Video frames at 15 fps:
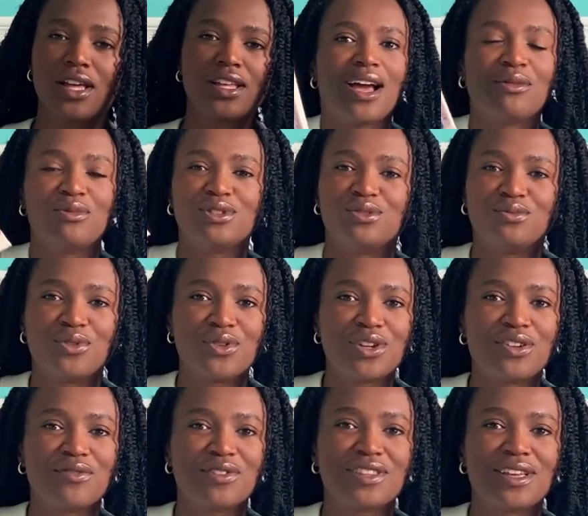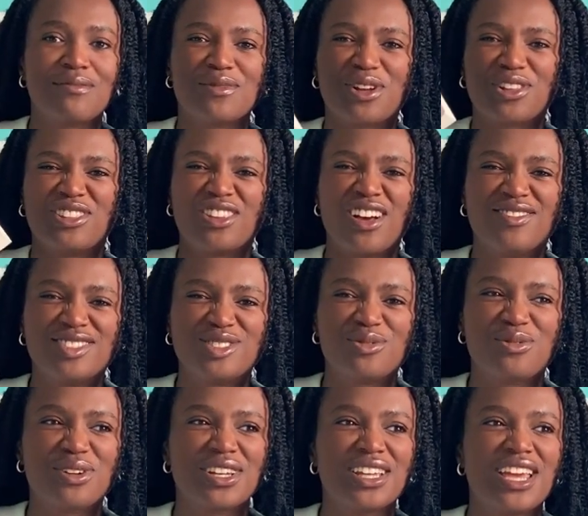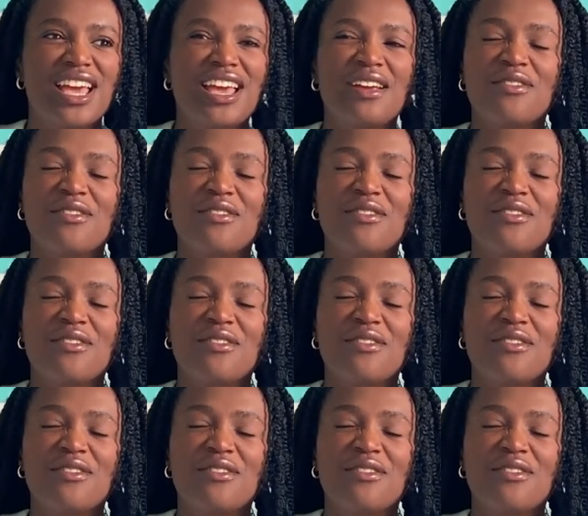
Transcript: I was rooting for them, their love story.